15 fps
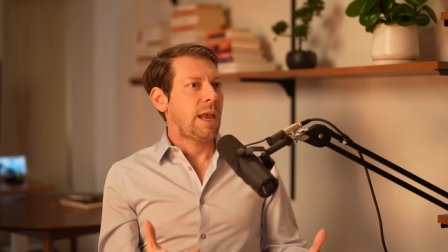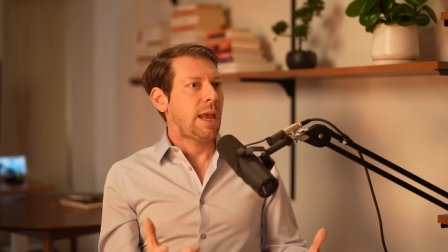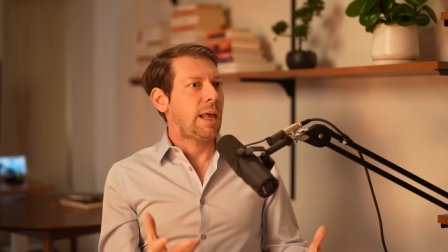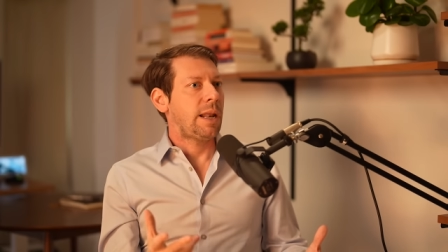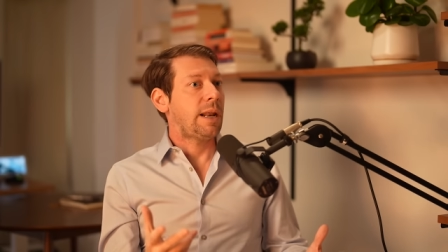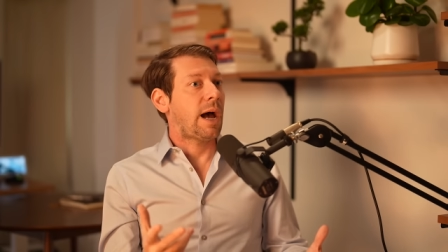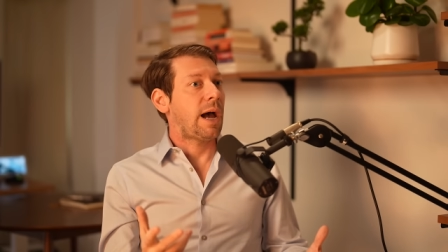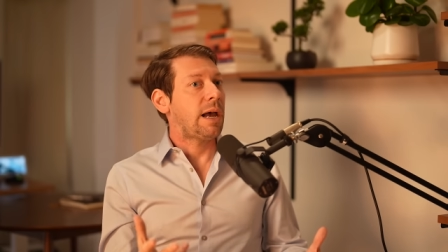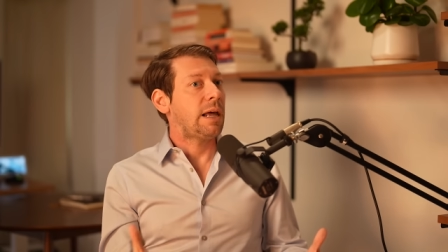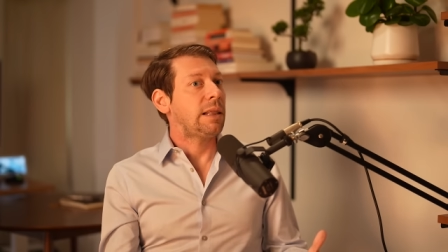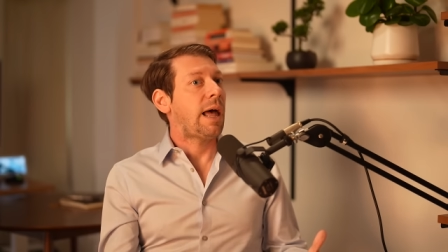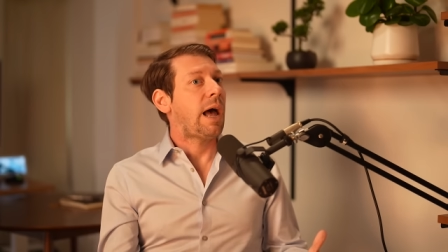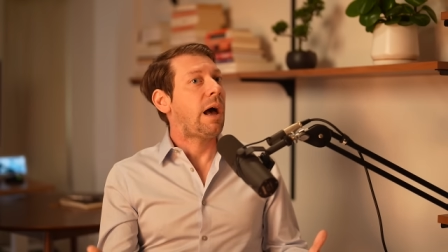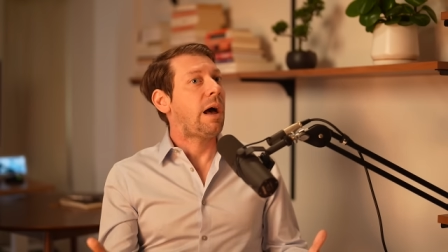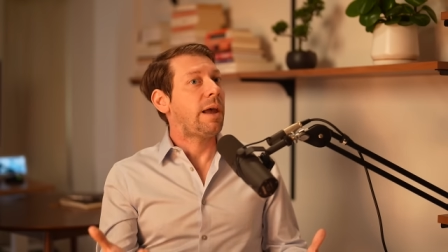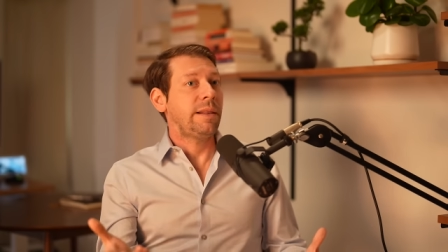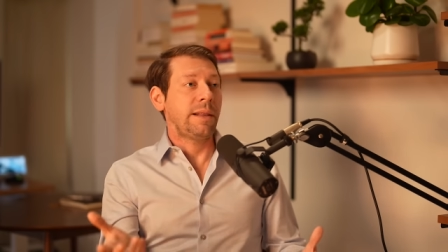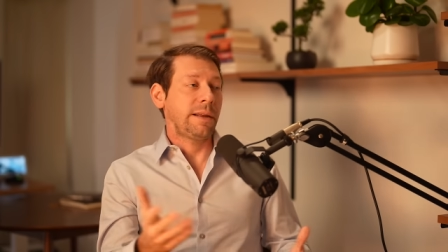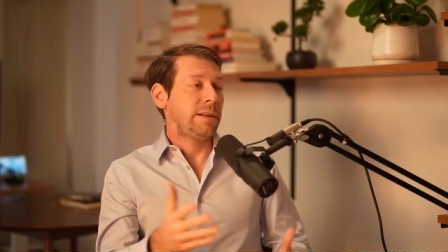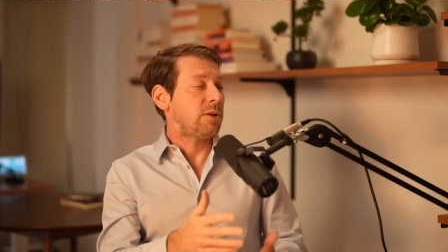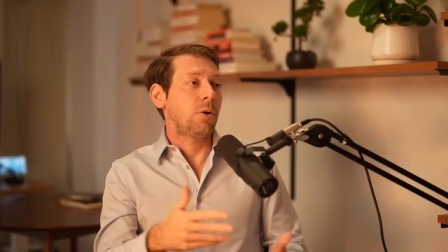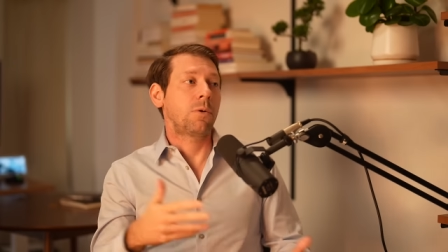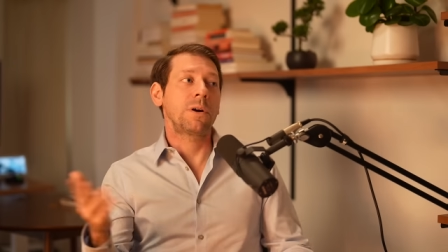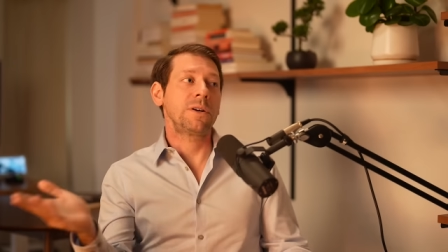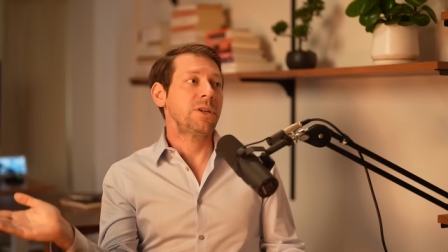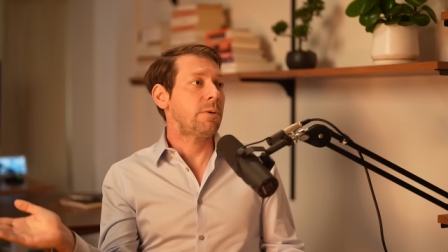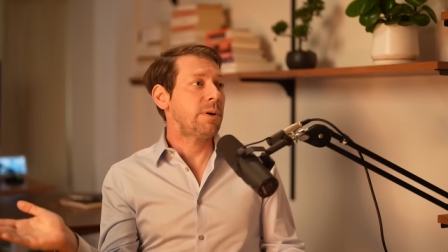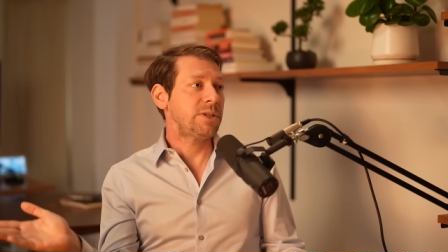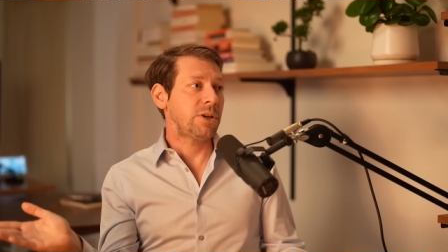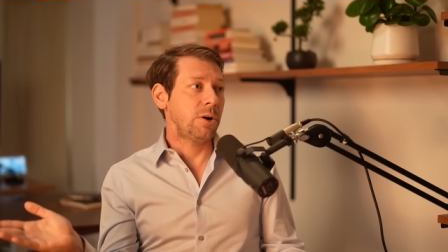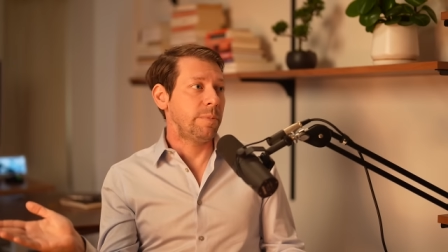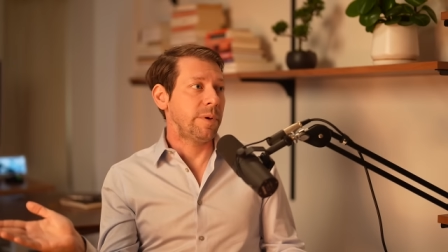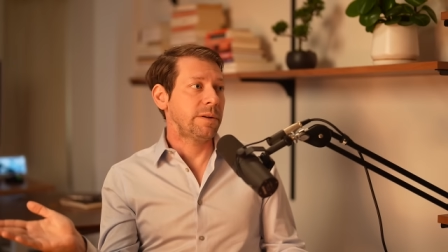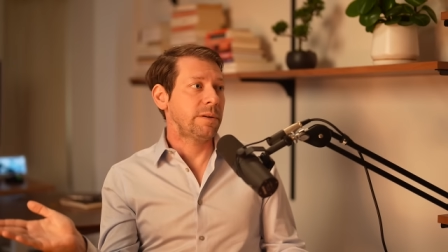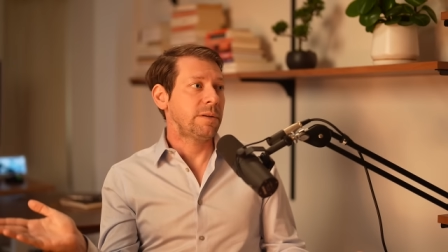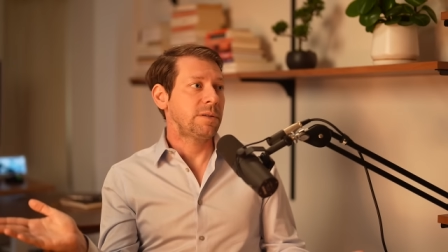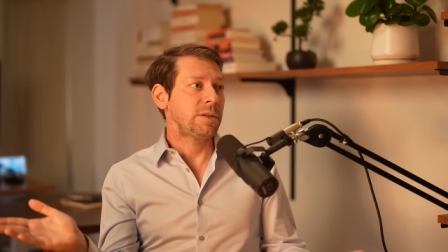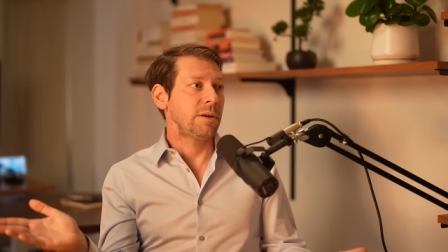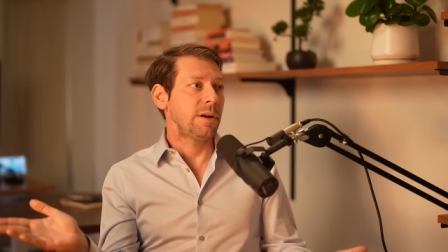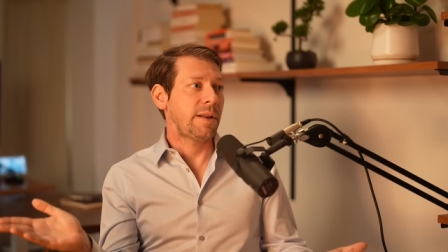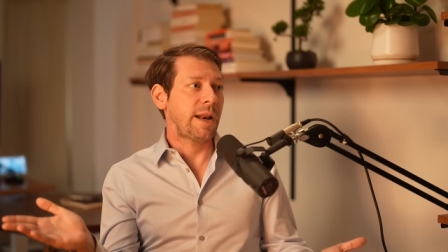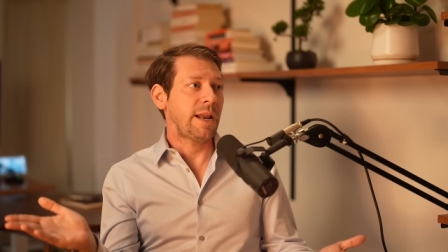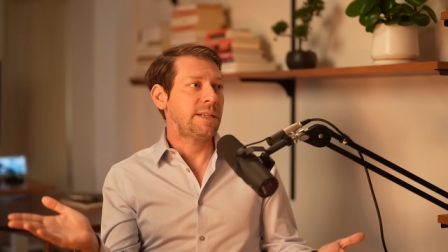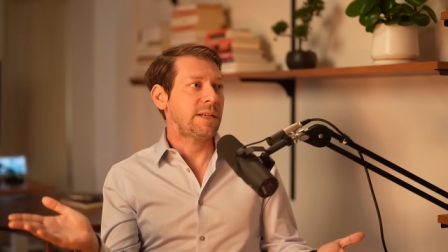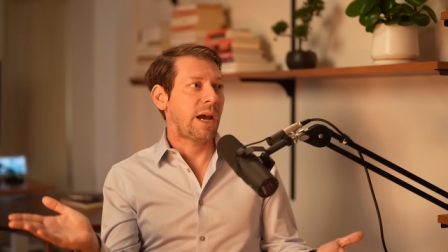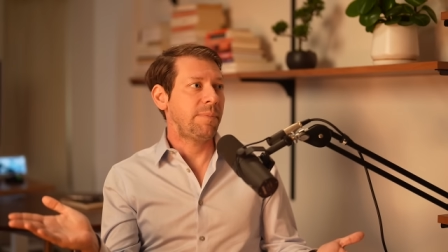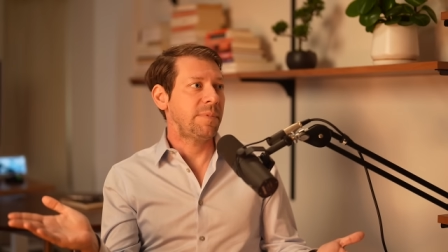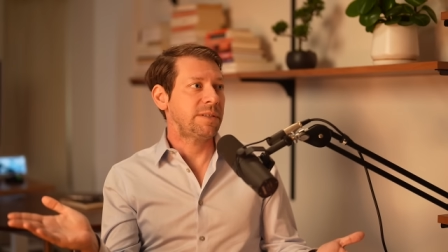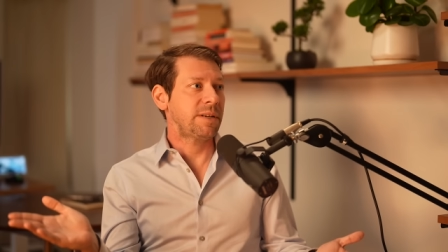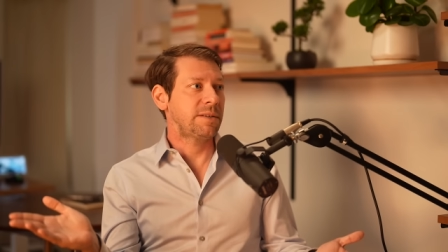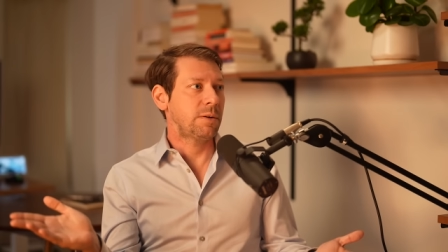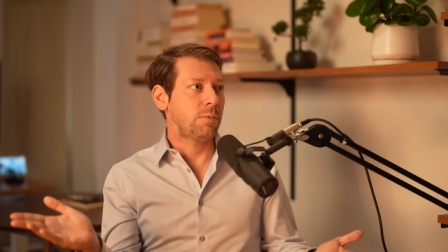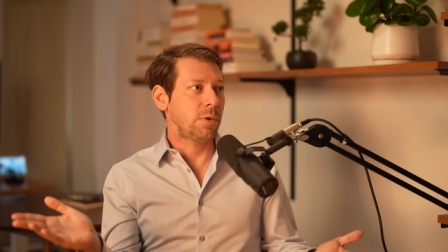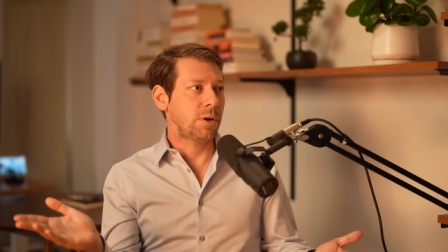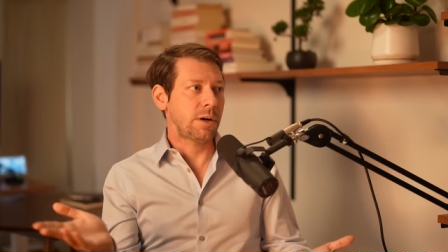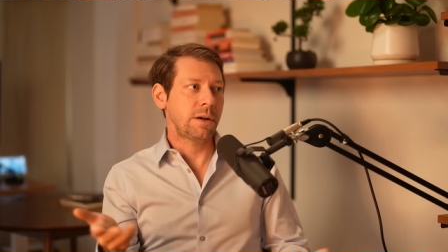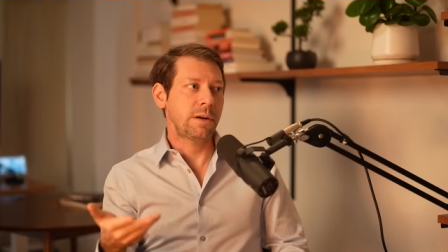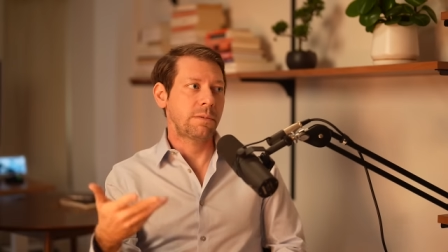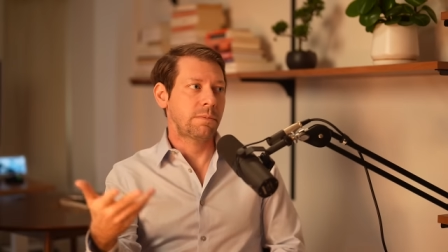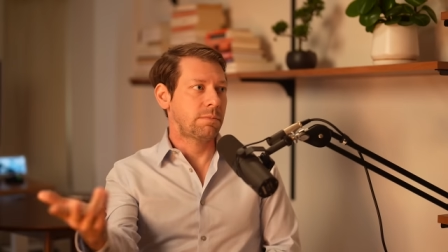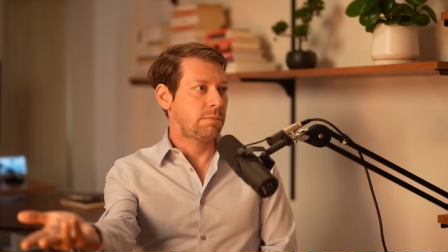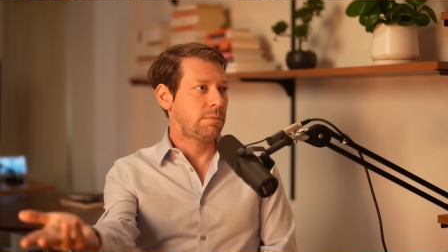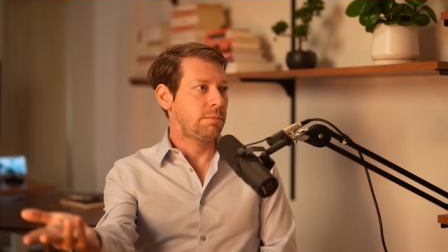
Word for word: and I allow and like the door is always open. So at any time this doesn't work,